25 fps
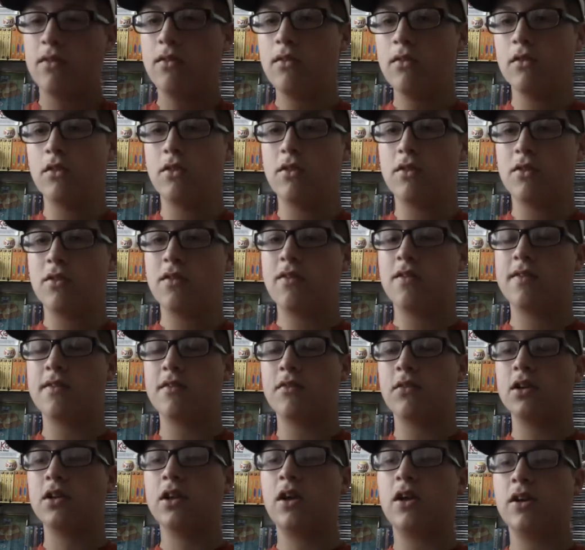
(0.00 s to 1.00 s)
So there's a
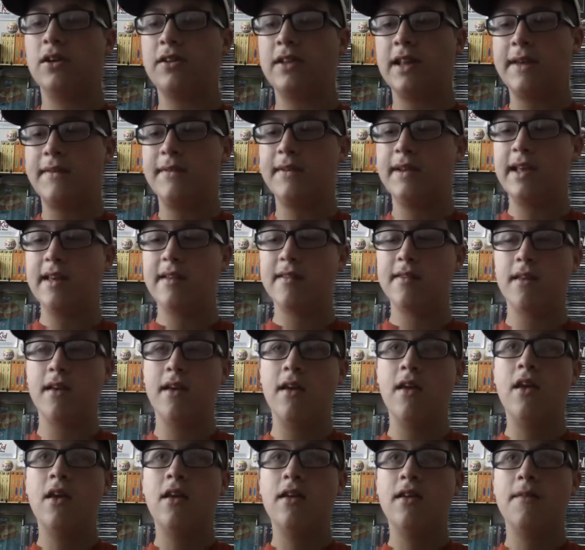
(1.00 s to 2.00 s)
store, Dollar DVDs.
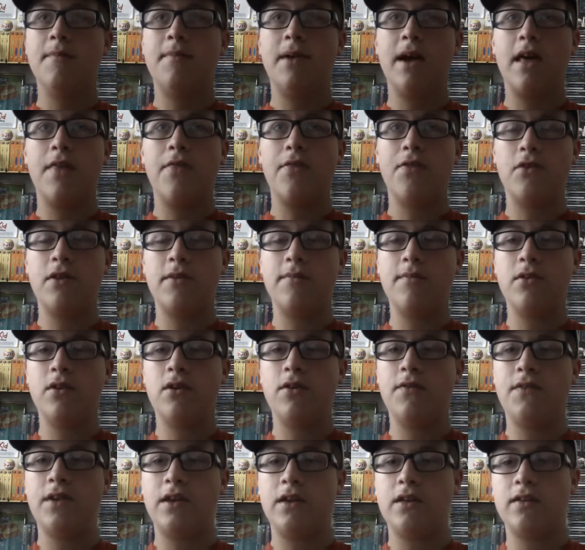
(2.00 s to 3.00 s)
You buy 3
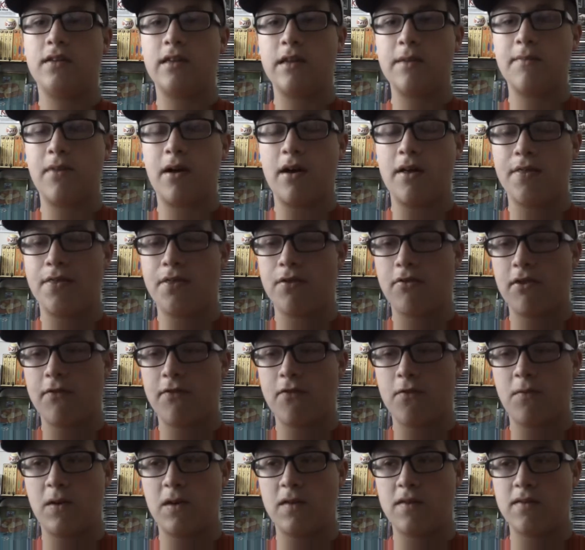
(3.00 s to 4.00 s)
movies. He bought 3
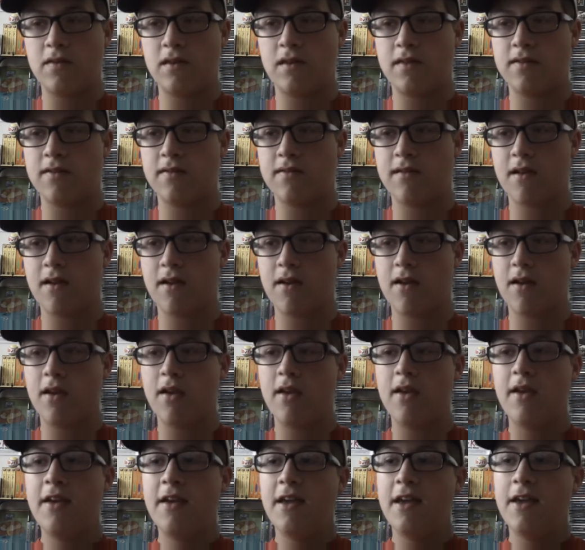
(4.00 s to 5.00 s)
for my sister,
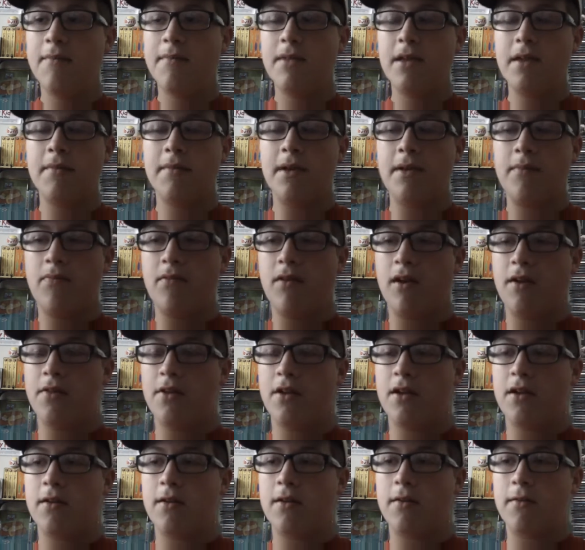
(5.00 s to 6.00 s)
and me and my
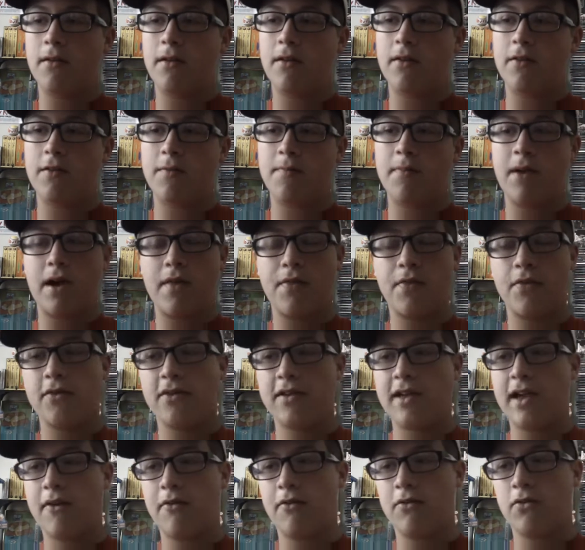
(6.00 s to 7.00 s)
brother, it was buy
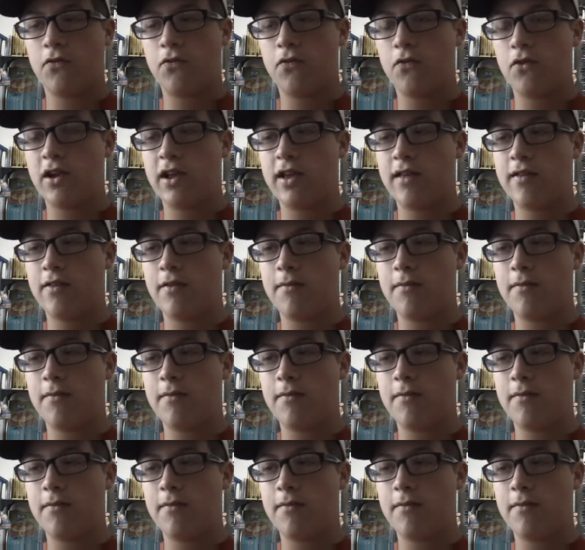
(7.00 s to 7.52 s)
3 get 1 free.